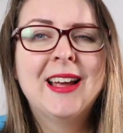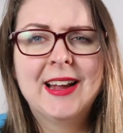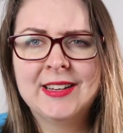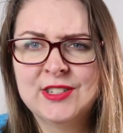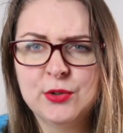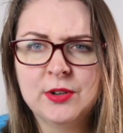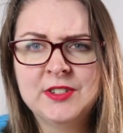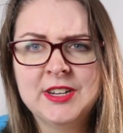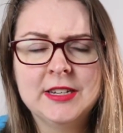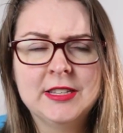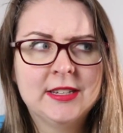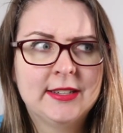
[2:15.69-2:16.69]
It's sort of
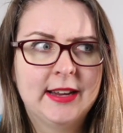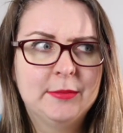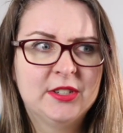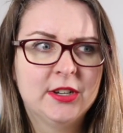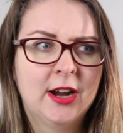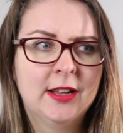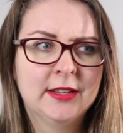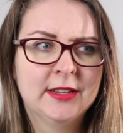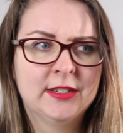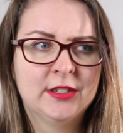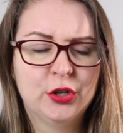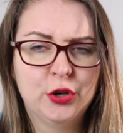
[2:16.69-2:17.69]
done in the same style
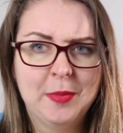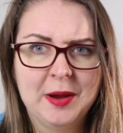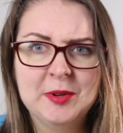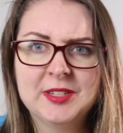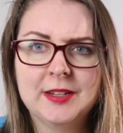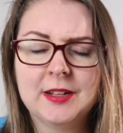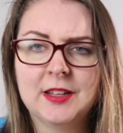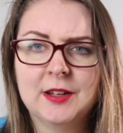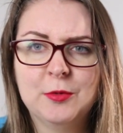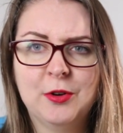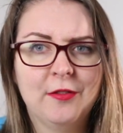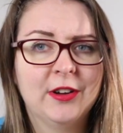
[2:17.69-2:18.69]
as the New Babysitter
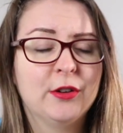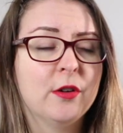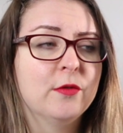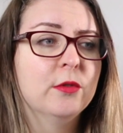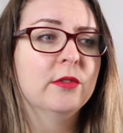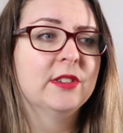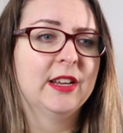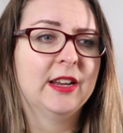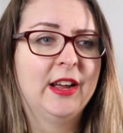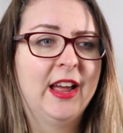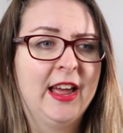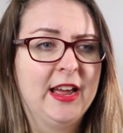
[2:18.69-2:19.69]
Club graphic novels
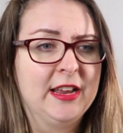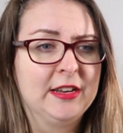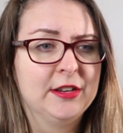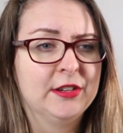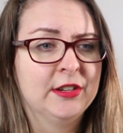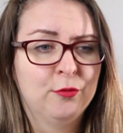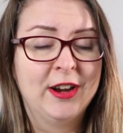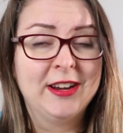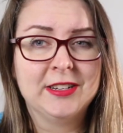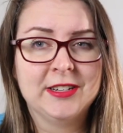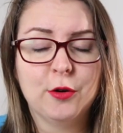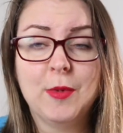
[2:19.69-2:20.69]
and
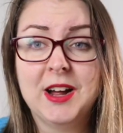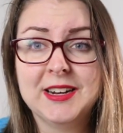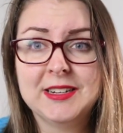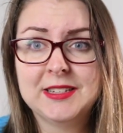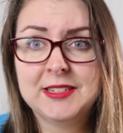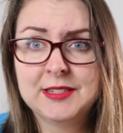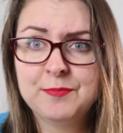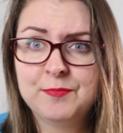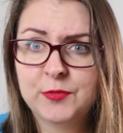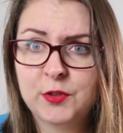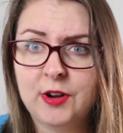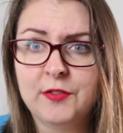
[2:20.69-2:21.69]
Raina Telgemeier's
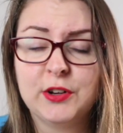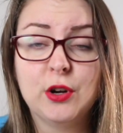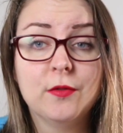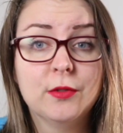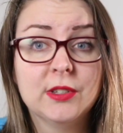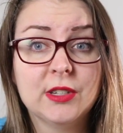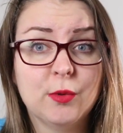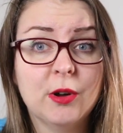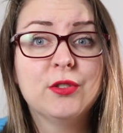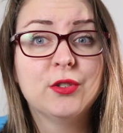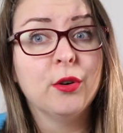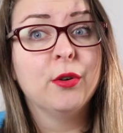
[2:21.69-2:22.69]
graphic novels as
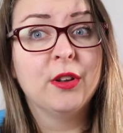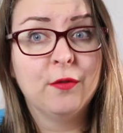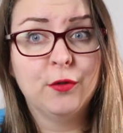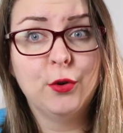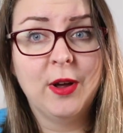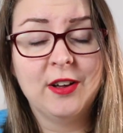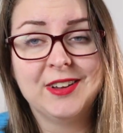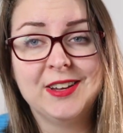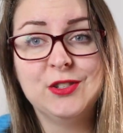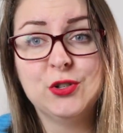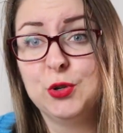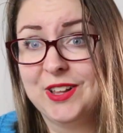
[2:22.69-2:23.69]
well. So if you have
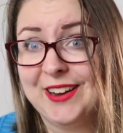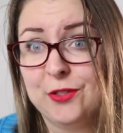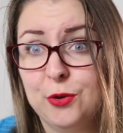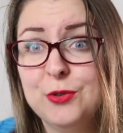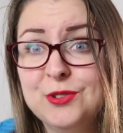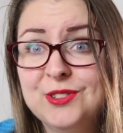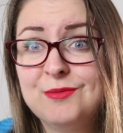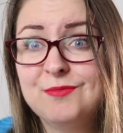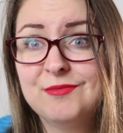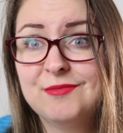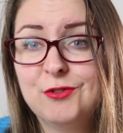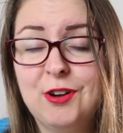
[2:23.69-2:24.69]
kids who like those
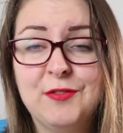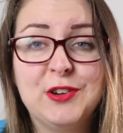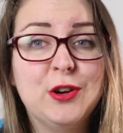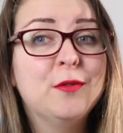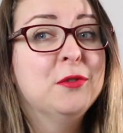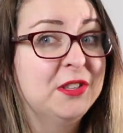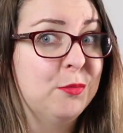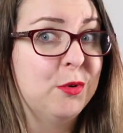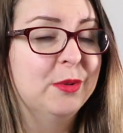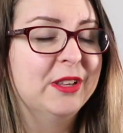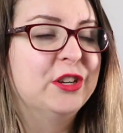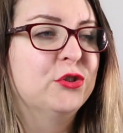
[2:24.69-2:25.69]
graphic novels, they'll
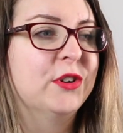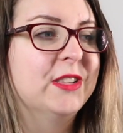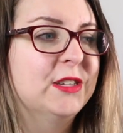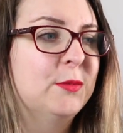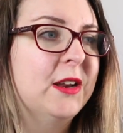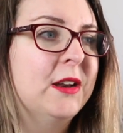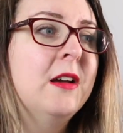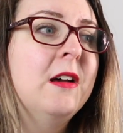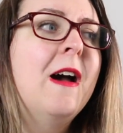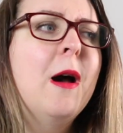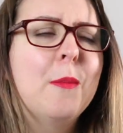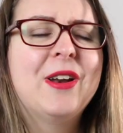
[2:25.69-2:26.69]
probably enjoy this one,
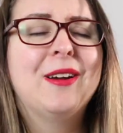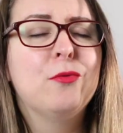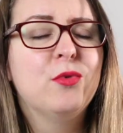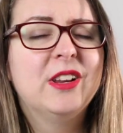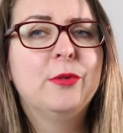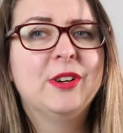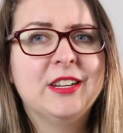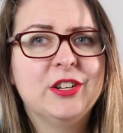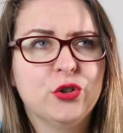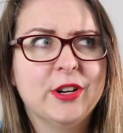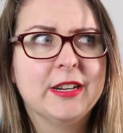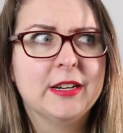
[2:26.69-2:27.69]
but I really, really
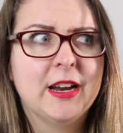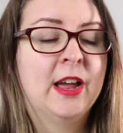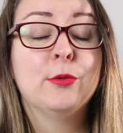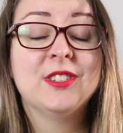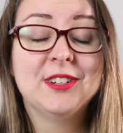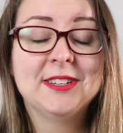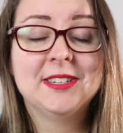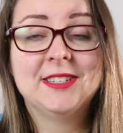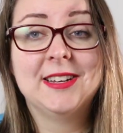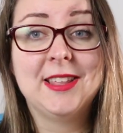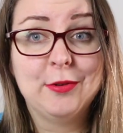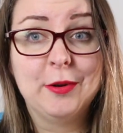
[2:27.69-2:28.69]
enjoyed it. And it was nice to
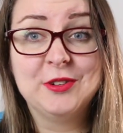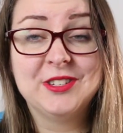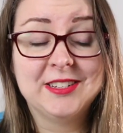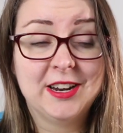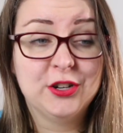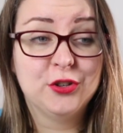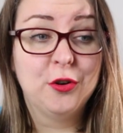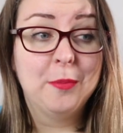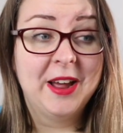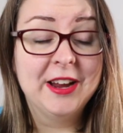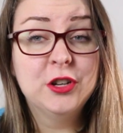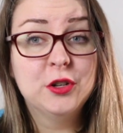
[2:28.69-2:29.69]
see that representation on
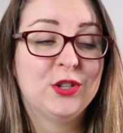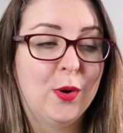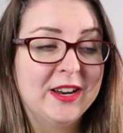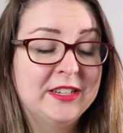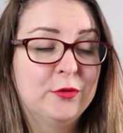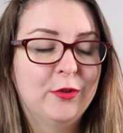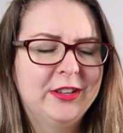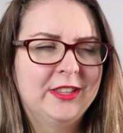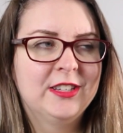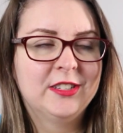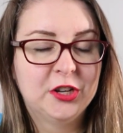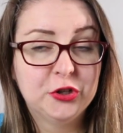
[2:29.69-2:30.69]
page. So I did read
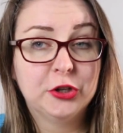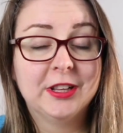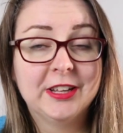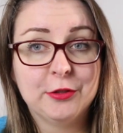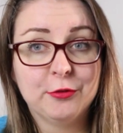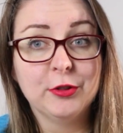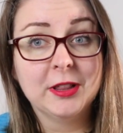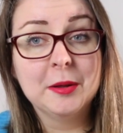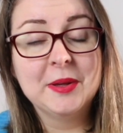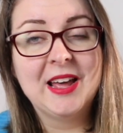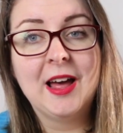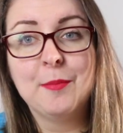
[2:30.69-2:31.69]
this digitally through the
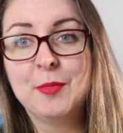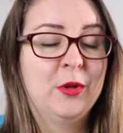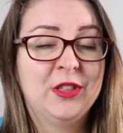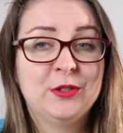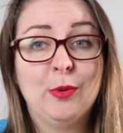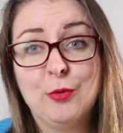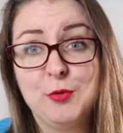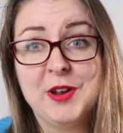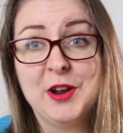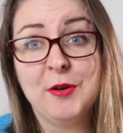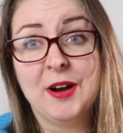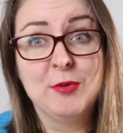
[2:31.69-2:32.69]
Libby app, but this one would
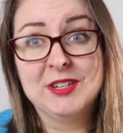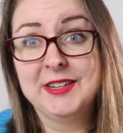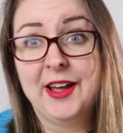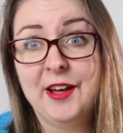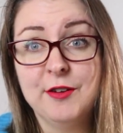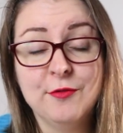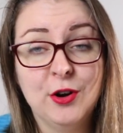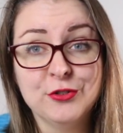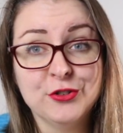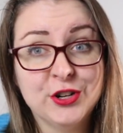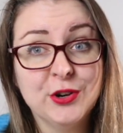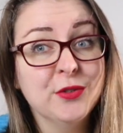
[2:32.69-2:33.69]
be a great one to have on
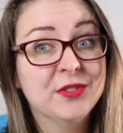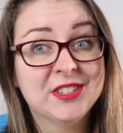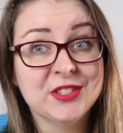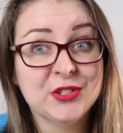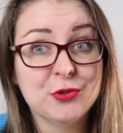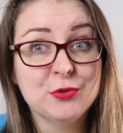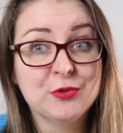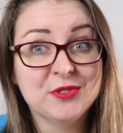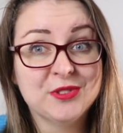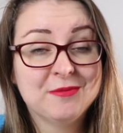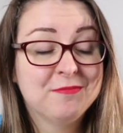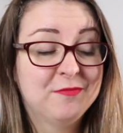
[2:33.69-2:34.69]
shelves in
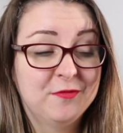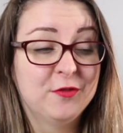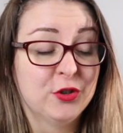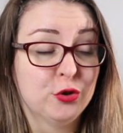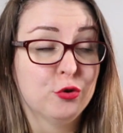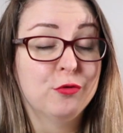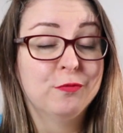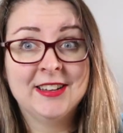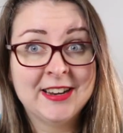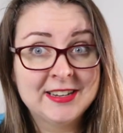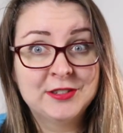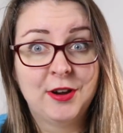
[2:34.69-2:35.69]
schools for sure. The
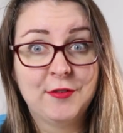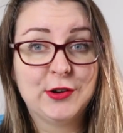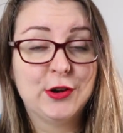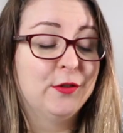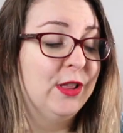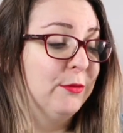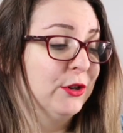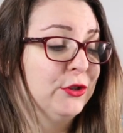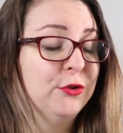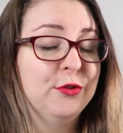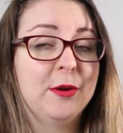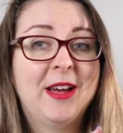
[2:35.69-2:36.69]
next graphic novel I want to
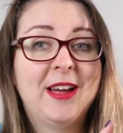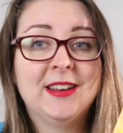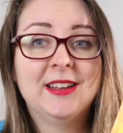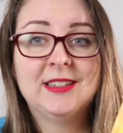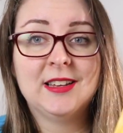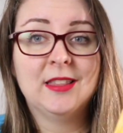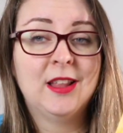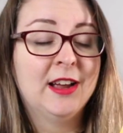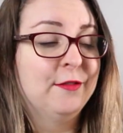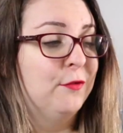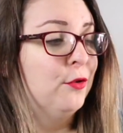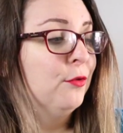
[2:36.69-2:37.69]
talk about is
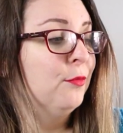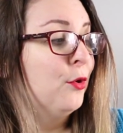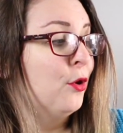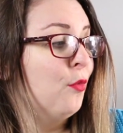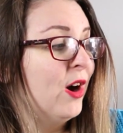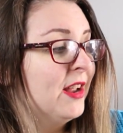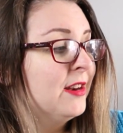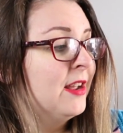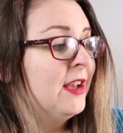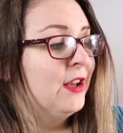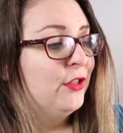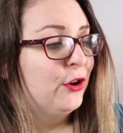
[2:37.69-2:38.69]
Lightfall Book 1,
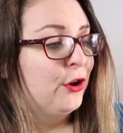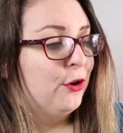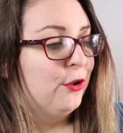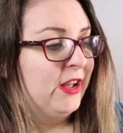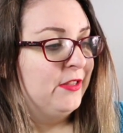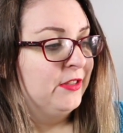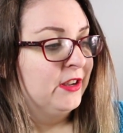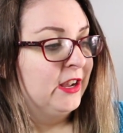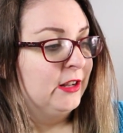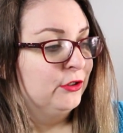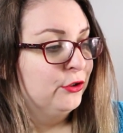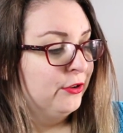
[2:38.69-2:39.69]
The Girl and the
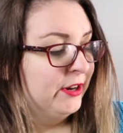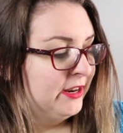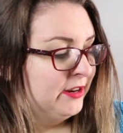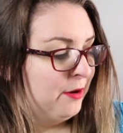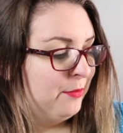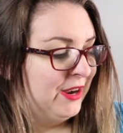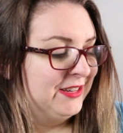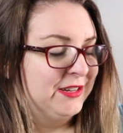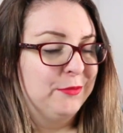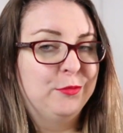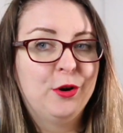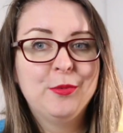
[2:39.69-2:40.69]
Galdurian by
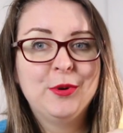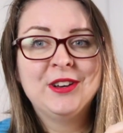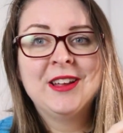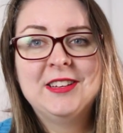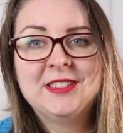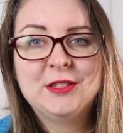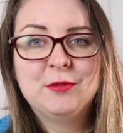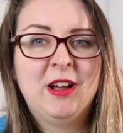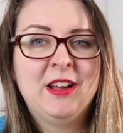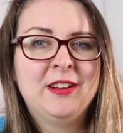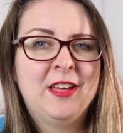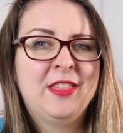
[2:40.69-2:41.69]
Tim Probert. This is
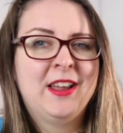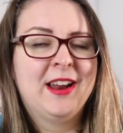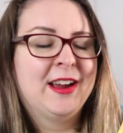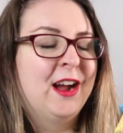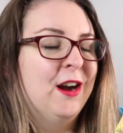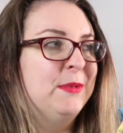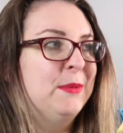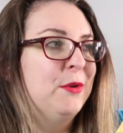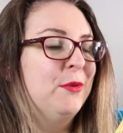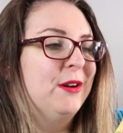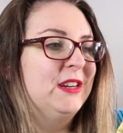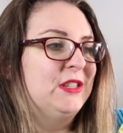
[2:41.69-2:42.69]
one that I can't remember
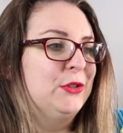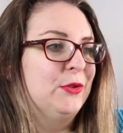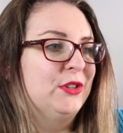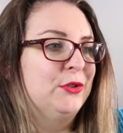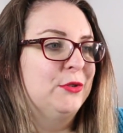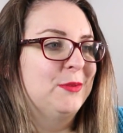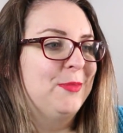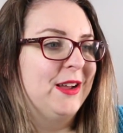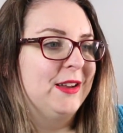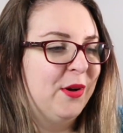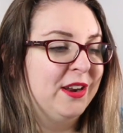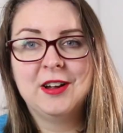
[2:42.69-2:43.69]
where I saw it talked
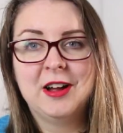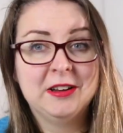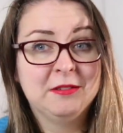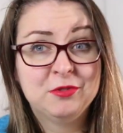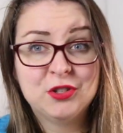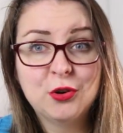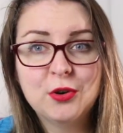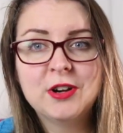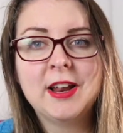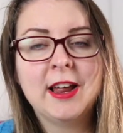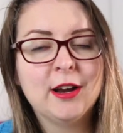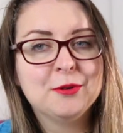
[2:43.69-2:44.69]
about, but I saw it
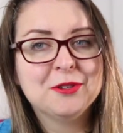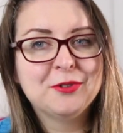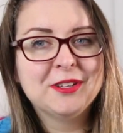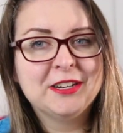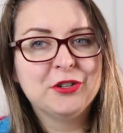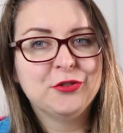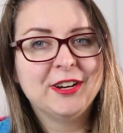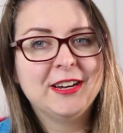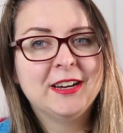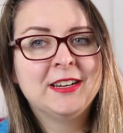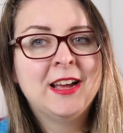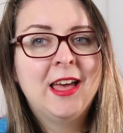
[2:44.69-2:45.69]
and I was really
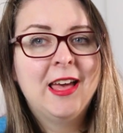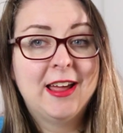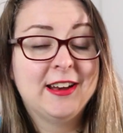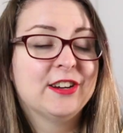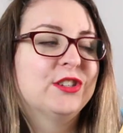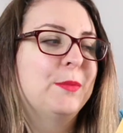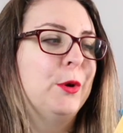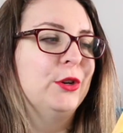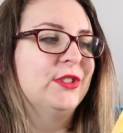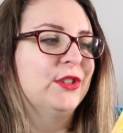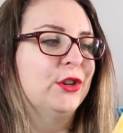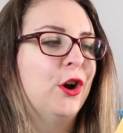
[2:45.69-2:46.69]
intrigued and I actually
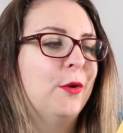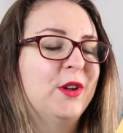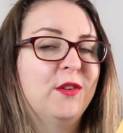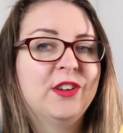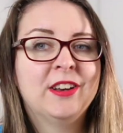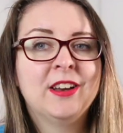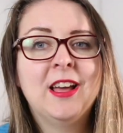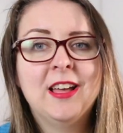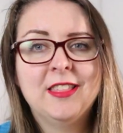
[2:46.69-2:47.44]
purchased a copy of it.